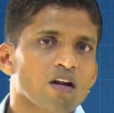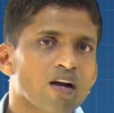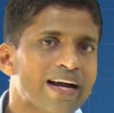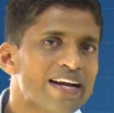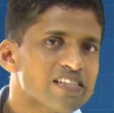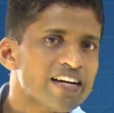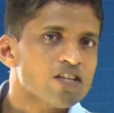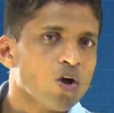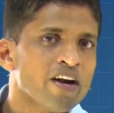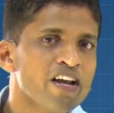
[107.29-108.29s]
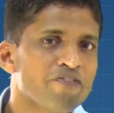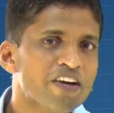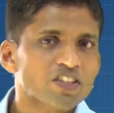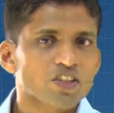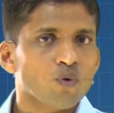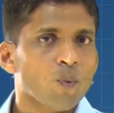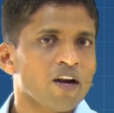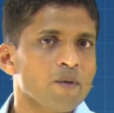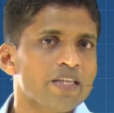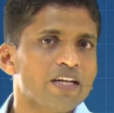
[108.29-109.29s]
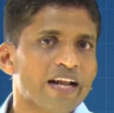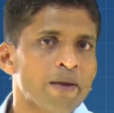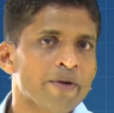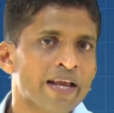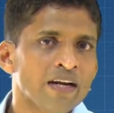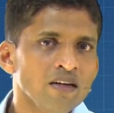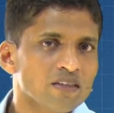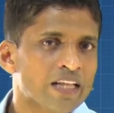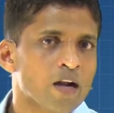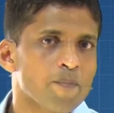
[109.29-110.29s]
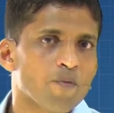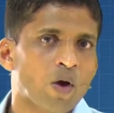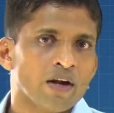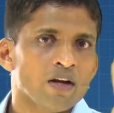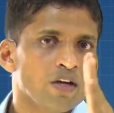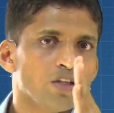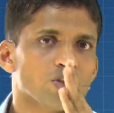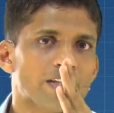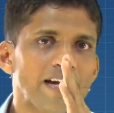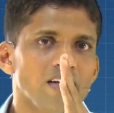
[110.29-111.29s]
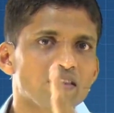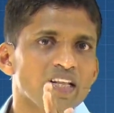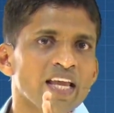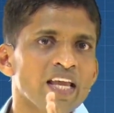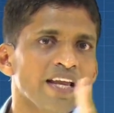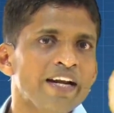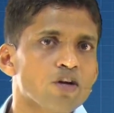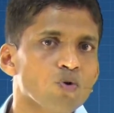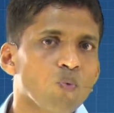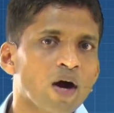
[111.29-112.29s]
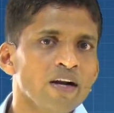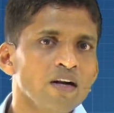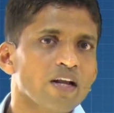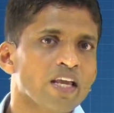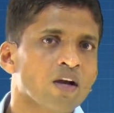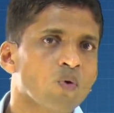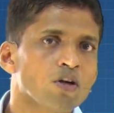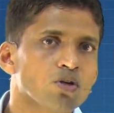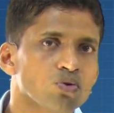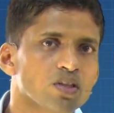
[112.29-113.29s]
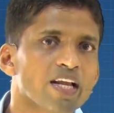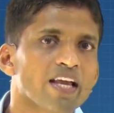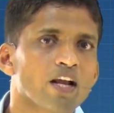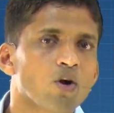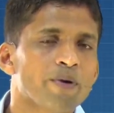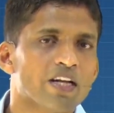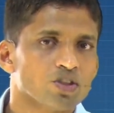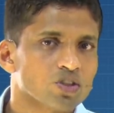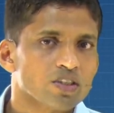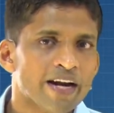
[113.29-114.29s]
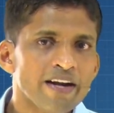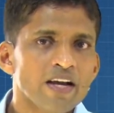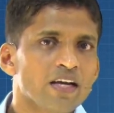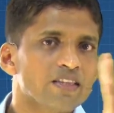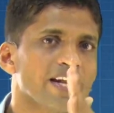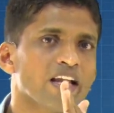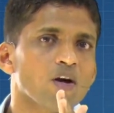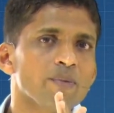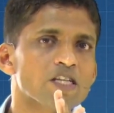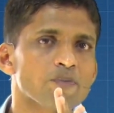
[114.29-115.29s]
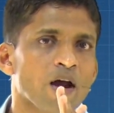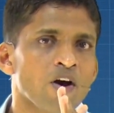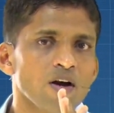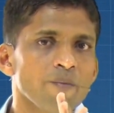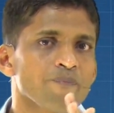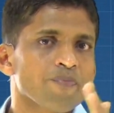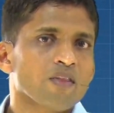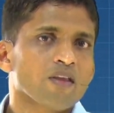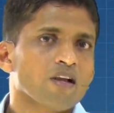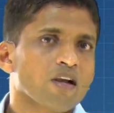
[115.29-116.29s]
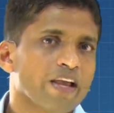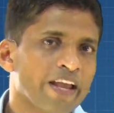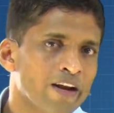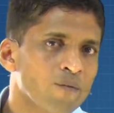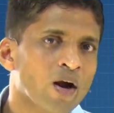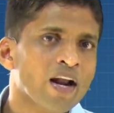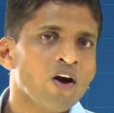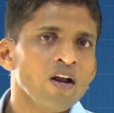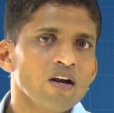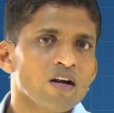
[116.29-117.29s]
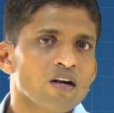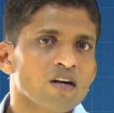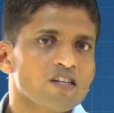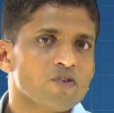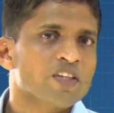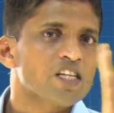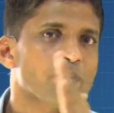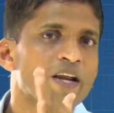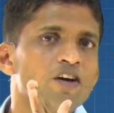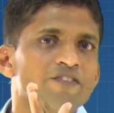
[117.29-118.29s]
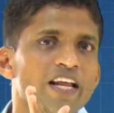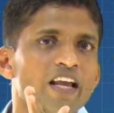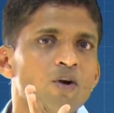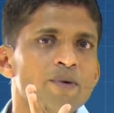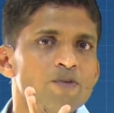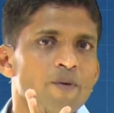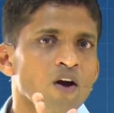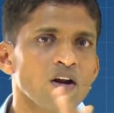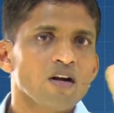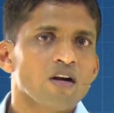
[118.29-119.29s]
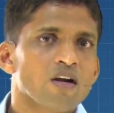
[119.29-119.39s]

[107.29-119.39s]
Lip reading: Right hand side is already fixed. What will be the time taken? That will be 1. So that 3 into 1 equal to 3 kilometers, right? 3 kilometers per hour in 1 hour with a speed of 3 kilometers per hour.